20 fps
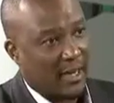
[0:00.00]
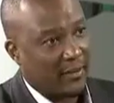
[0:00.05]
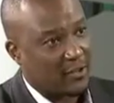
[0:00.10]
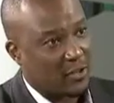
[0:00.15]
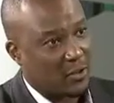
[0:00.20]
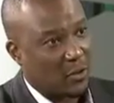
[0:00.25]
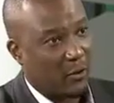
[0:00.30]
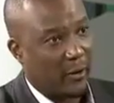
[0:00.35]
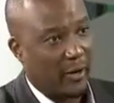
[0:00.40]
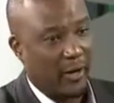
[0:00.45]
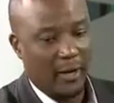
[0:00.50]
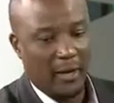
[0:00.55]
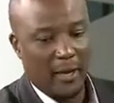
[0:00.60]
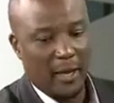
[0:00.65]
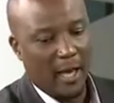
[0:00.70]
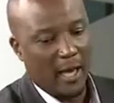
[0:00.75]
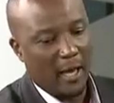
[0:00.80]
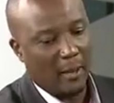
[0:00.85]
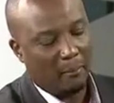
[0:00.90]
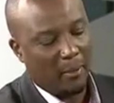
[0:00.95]
life story,
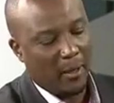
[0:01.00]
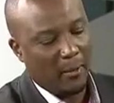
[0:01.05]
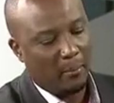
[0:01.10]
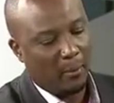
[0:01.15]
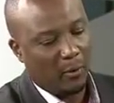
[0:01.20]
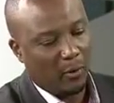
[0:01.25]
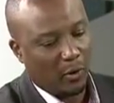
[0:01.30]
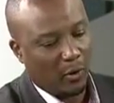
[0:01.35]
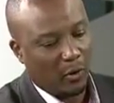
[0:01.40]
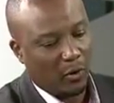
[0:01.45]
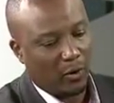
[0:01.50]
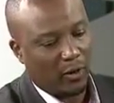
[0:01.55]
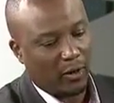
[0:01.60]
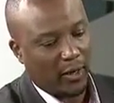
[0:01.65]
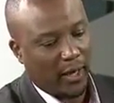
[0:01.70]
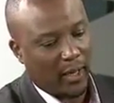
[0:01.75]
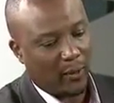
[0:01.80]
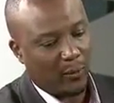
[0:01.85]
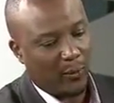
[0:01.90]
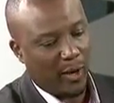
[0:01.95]
people
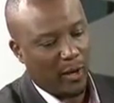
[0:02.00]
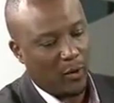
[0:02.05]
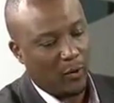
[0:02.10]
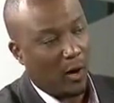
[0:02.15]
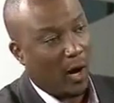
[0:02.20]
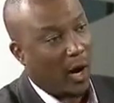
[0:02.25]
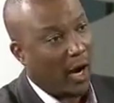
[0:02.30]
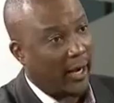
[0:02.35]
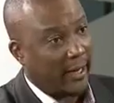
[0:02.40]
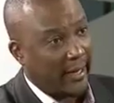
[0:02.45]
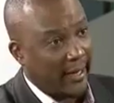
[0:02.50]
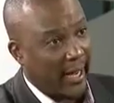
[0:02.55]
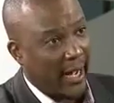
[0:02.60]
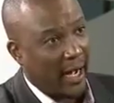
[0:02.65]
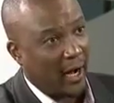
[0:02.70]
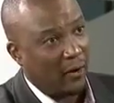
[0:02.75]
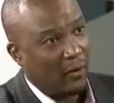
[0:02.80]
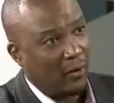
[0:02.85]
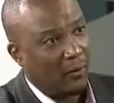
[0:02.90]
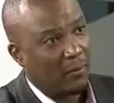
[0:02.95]
look at where you are
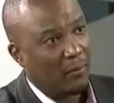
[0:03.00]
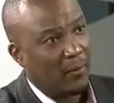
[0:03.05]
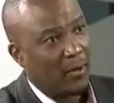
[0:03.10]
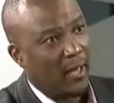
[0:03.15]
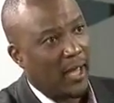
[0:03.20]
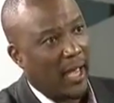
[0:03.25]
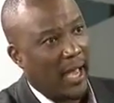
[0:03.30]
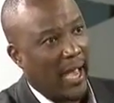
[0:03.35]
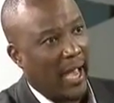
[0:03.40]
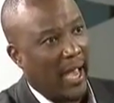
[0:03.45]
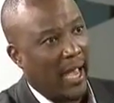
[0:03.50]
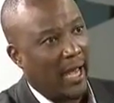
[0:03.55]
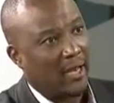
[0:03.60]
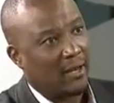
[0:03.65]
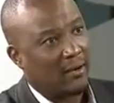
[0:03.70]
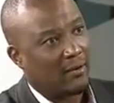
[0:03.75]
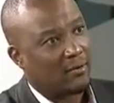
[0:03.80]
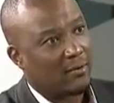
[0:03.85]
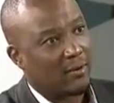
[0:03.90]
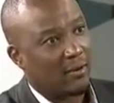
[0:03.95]
now
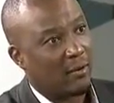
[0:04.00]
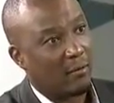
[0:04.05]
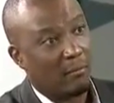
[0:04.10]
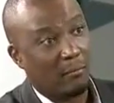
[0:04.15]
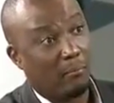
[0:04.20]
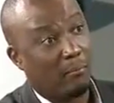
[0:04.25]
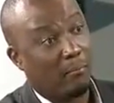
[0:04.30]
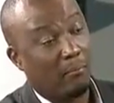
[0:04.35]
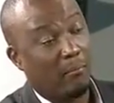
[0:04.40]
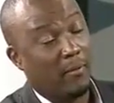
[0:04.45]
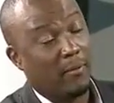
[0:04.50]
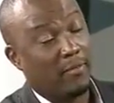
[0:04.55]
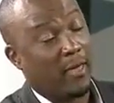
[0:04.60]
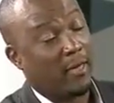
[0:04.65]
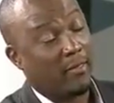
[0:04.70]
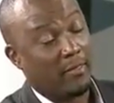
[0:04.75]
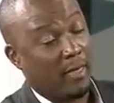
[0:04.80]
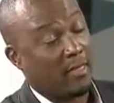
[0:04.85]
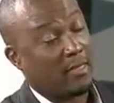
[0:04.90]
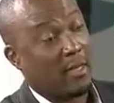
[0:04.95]
and
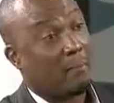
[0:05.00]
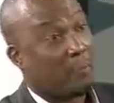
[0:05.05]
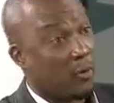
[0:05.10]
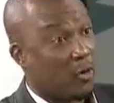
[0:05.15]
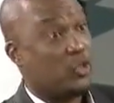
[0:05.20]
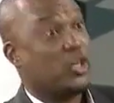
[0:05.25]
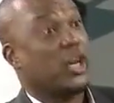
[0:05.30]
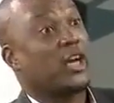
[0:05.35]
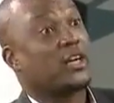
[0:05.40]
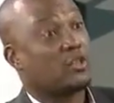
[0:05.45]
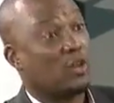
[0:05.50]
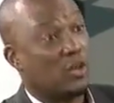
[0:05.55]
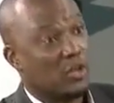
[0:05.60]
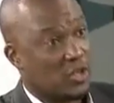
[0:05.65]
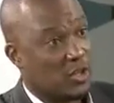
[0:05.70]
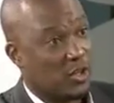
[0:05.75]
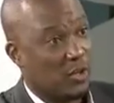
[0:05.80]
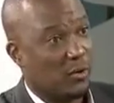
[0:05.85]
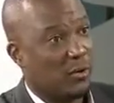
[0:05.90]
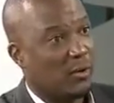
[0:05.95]
they project
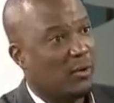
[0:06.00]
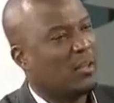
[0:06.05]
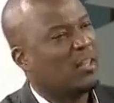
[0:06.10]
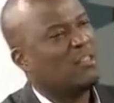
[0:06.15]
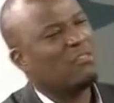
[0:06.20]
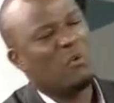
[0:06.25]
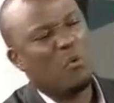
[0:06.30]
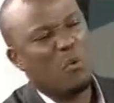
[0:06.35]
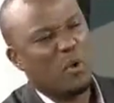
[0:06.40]
onto you. You've